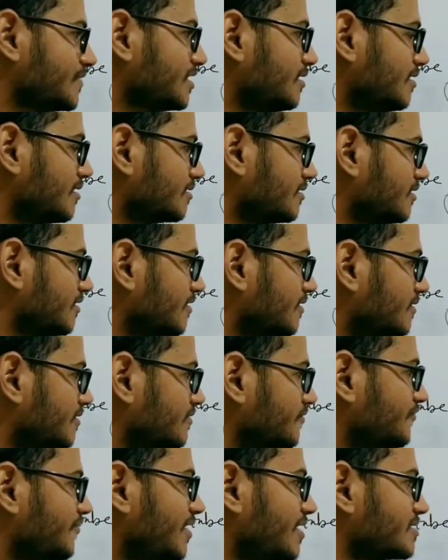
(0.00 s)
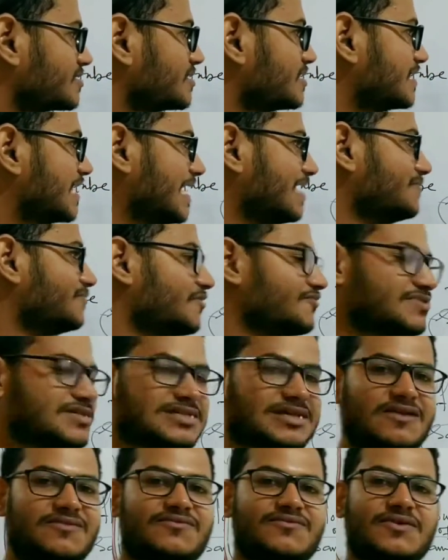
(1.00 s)
or the first type of
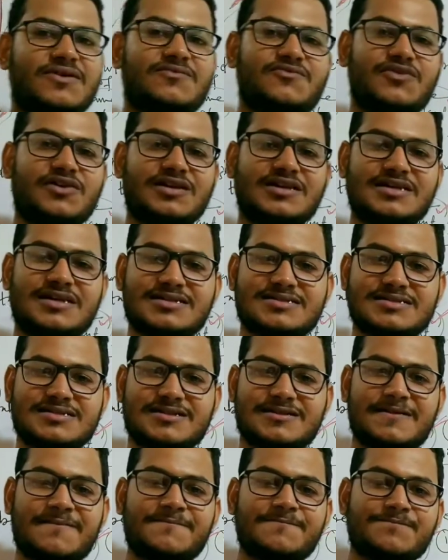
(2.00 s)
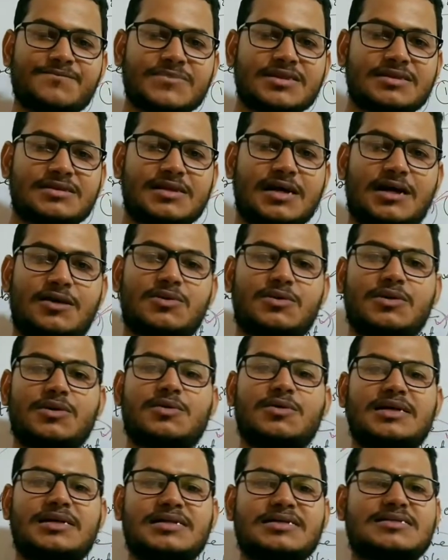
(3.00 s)
self-pollination. Now we
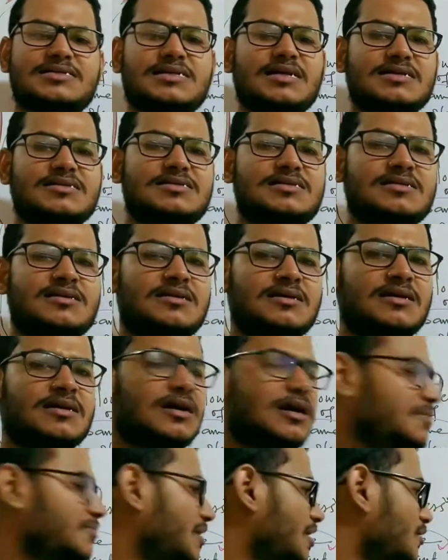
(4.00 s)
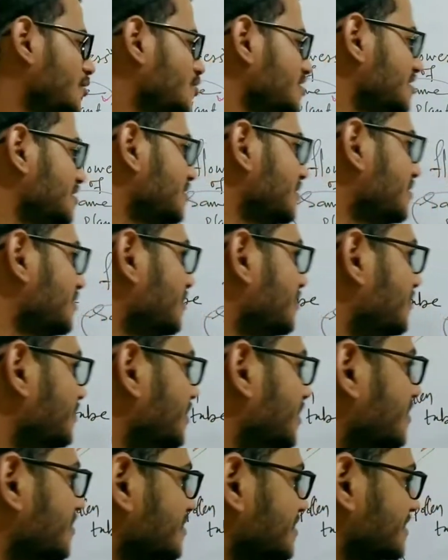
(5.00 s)
will discuss about
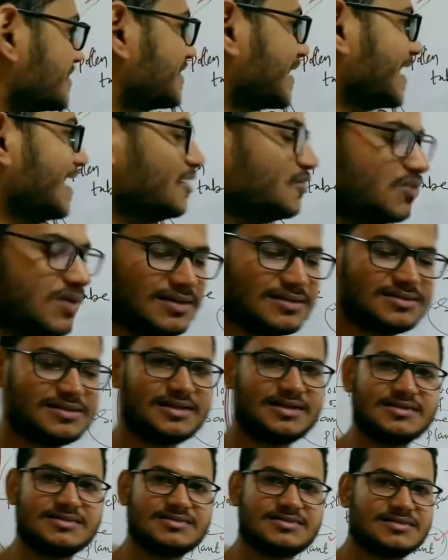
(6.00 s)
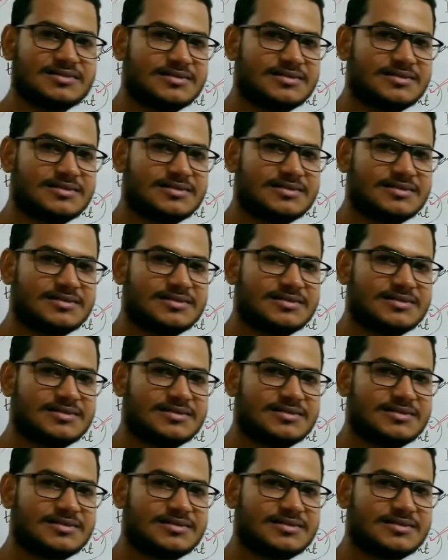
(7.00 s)
the second one, that is